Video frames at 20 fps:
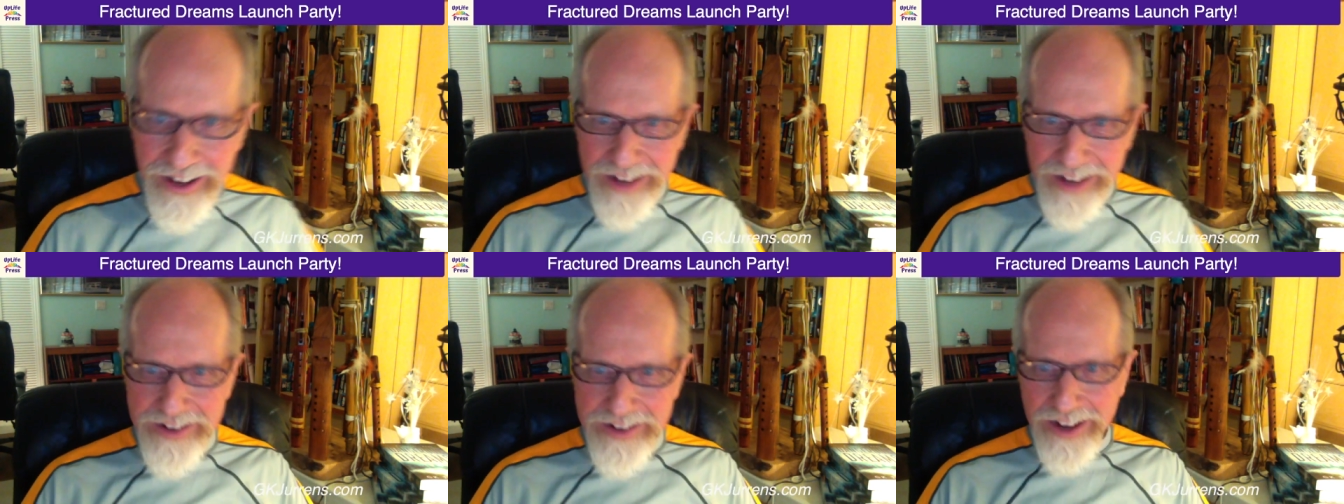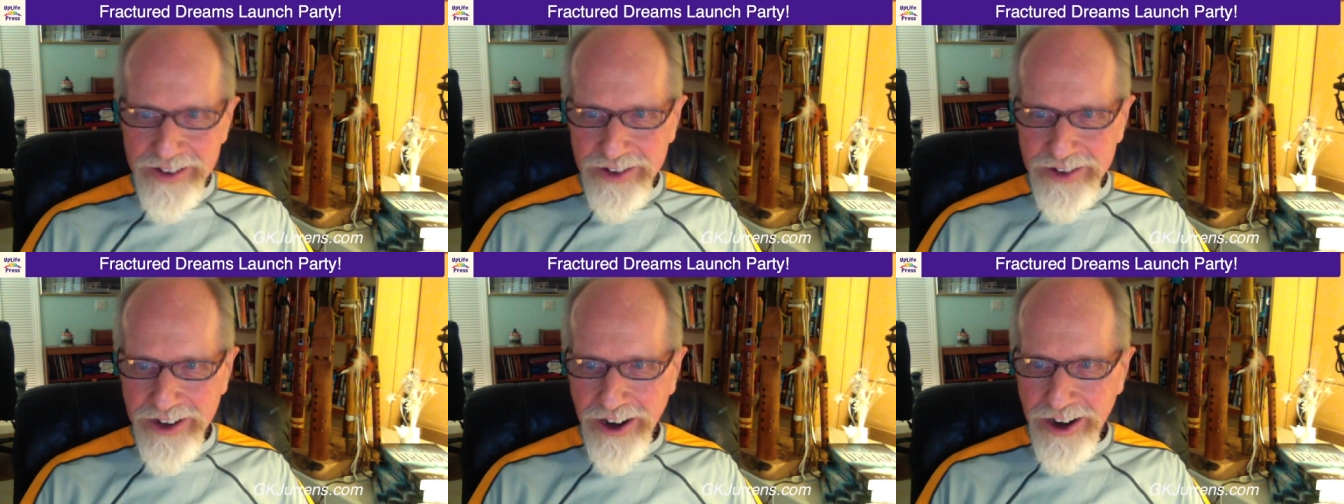let's
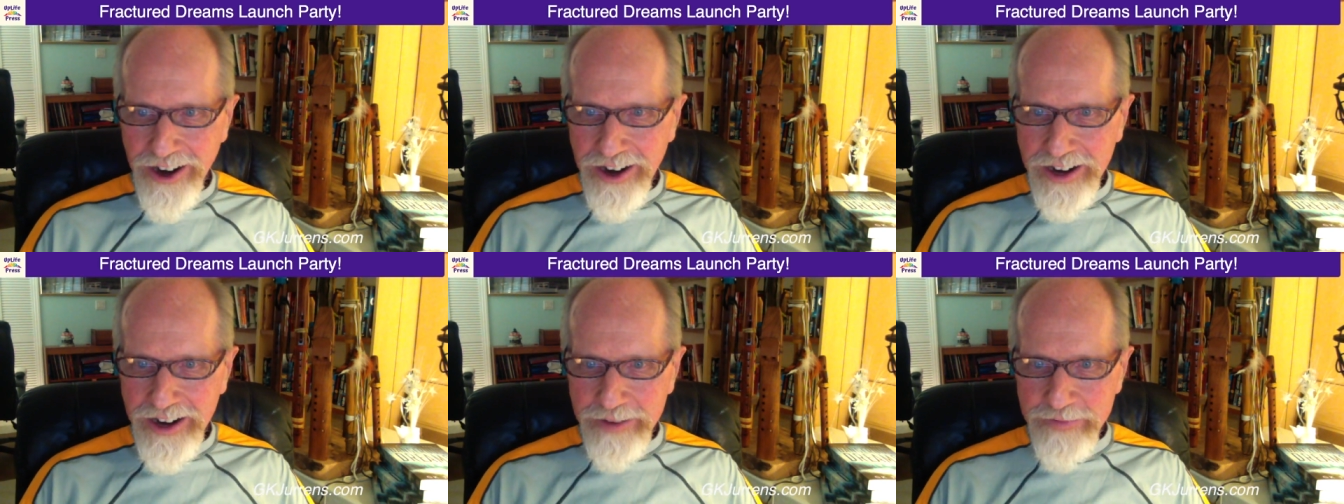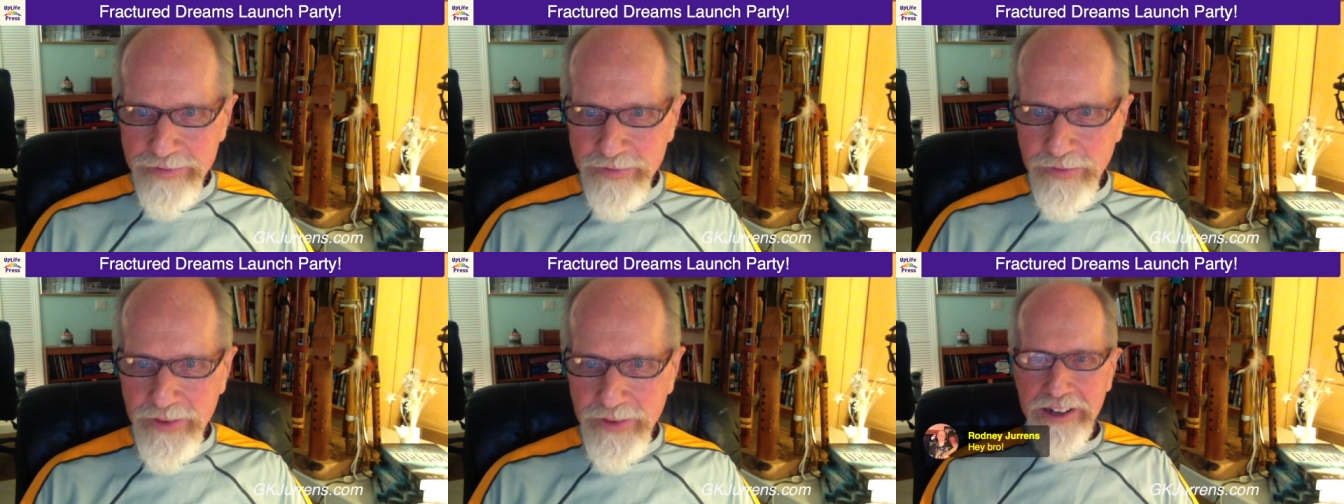get started.
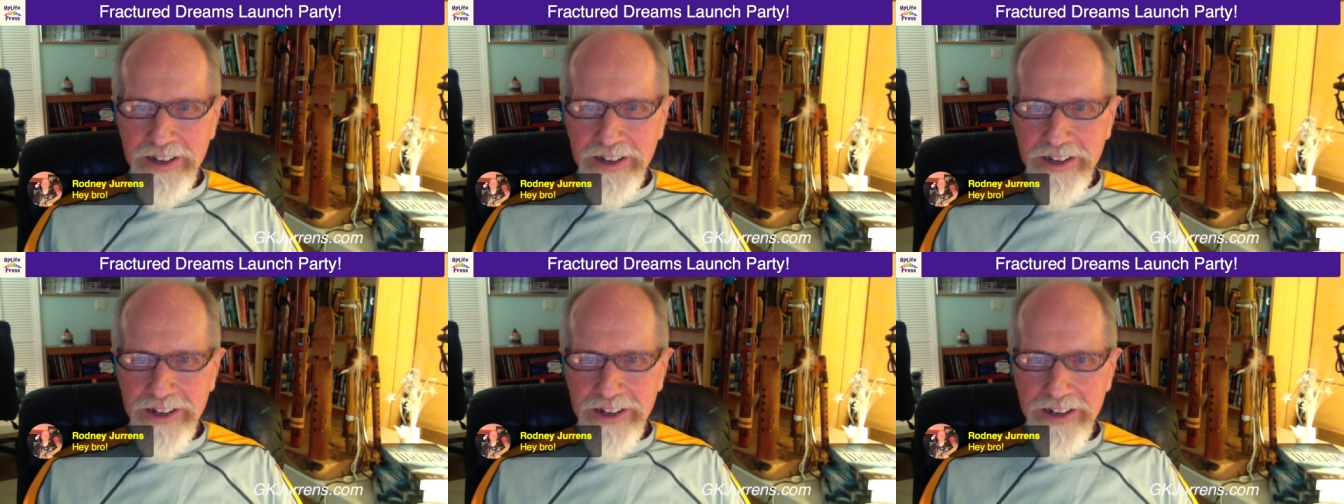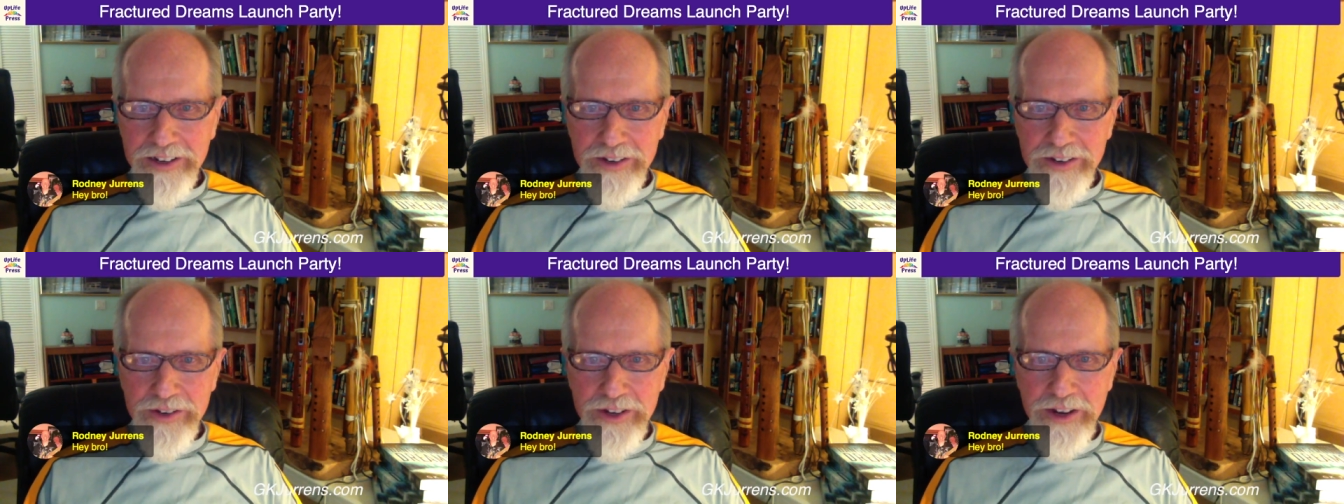
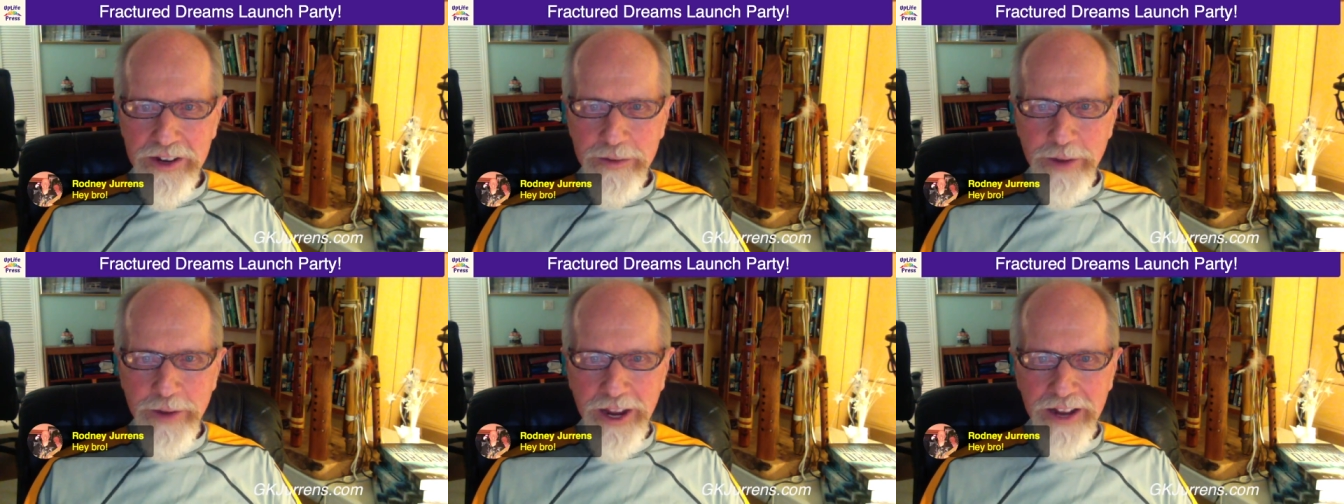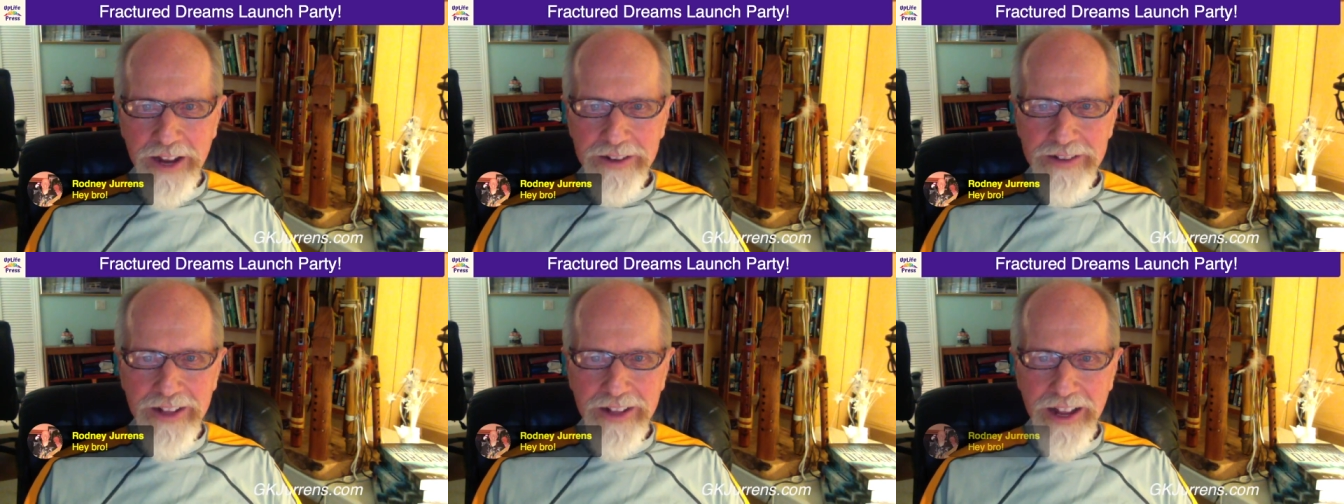Good to see you,
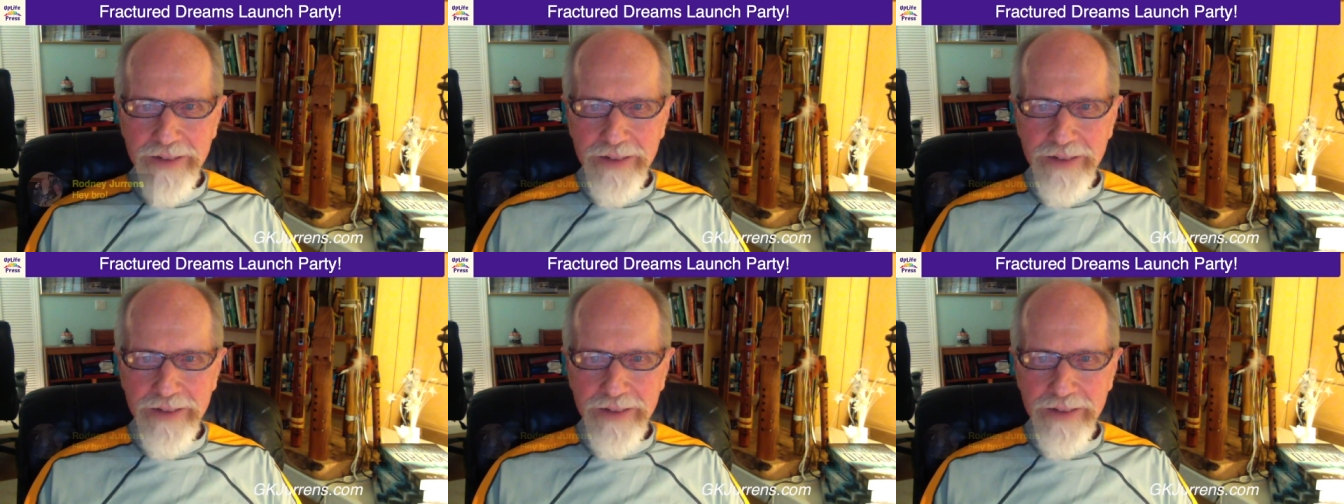man.